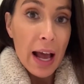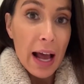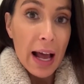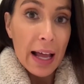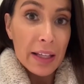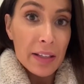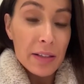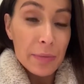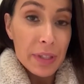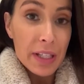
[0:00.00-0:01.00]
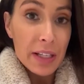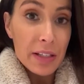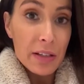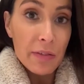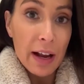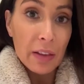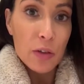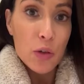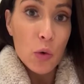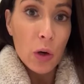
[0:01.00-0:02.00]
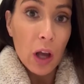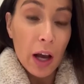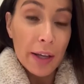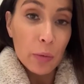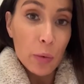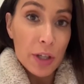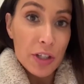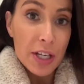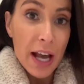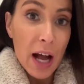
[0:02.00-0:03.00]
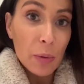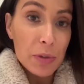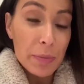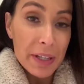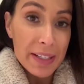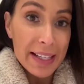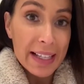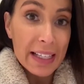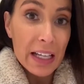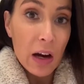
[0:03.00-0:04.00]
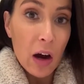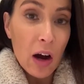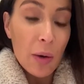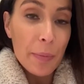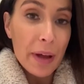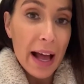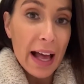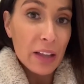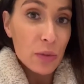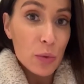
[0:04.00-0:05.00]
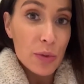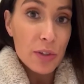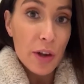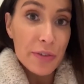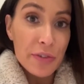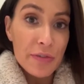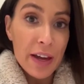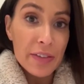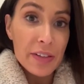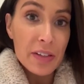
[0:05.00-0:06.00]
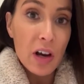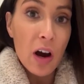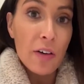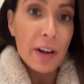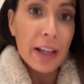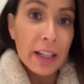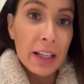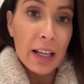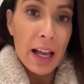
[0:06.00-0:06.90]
and some cysts around the jawline, which she helped me to clear up and also to fade the scarring.